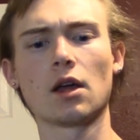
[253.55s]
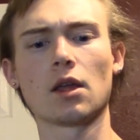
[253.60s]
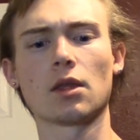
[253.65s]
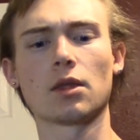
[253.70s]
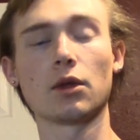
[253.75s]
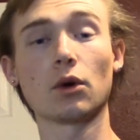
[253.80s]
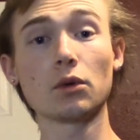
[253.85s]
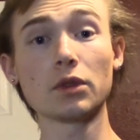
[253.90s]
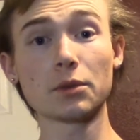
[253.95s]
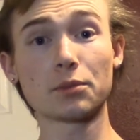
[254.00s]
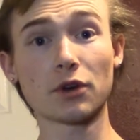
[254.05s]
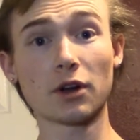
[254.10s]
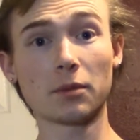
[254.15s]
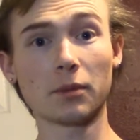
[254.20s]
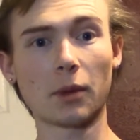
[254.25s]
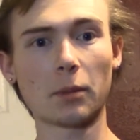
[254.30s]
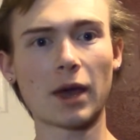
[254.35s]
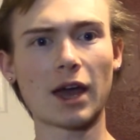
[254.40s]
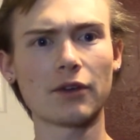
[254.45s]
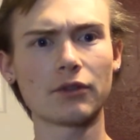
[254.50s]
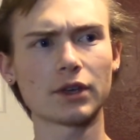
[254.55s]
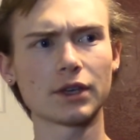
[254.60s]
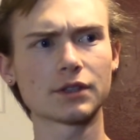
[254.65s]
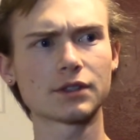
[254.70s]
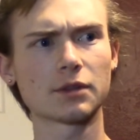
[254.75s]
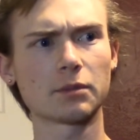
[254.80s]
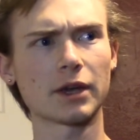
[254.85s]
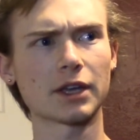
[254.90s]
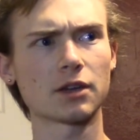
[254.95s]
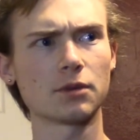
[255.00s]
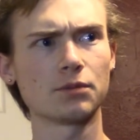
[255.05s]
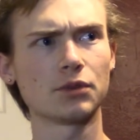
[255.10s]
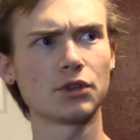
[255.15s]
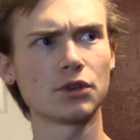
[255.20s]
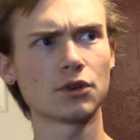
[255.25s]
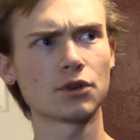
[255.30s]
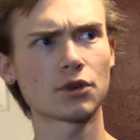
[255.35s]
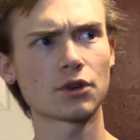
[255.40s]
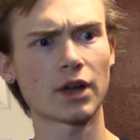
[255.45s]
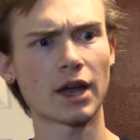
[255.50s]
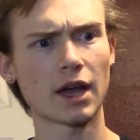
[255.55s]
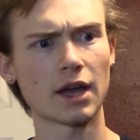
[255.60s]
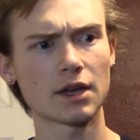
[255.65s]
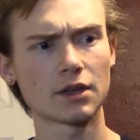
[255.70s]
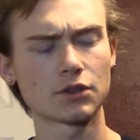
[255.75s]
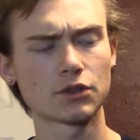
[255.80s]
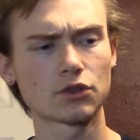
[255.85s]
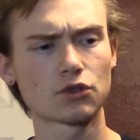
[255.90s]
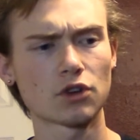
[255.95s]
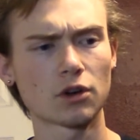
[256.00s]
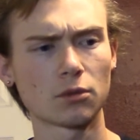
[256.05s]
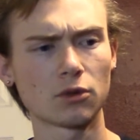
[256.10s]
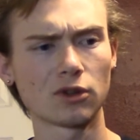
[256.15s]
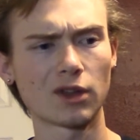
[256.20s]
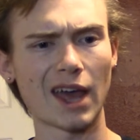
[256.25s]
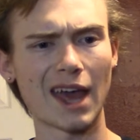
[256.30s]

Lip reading: The only problem I'm having is that my computer has trouble